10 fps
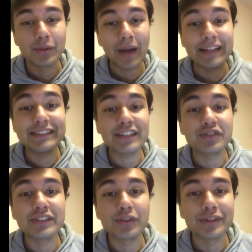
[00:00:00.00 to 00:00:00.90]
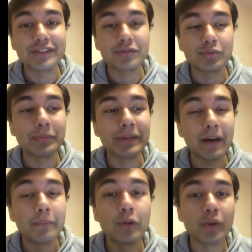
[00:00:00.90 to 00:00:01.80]
so any such resources
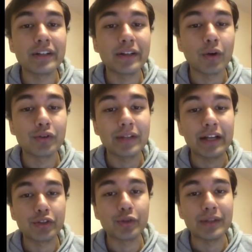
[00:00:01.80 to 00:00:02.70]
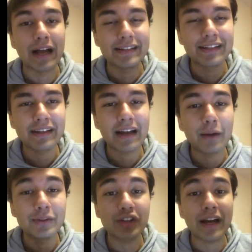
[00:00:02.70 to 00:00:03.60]
would be uploaded onto that tool i
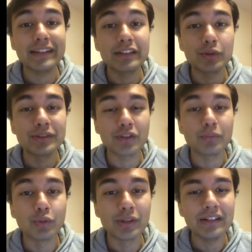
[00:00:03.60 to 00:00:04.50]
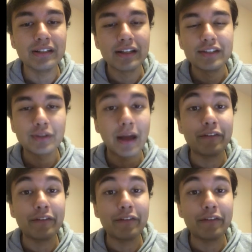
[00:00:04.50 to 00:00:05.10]
think i would try and include this on moodle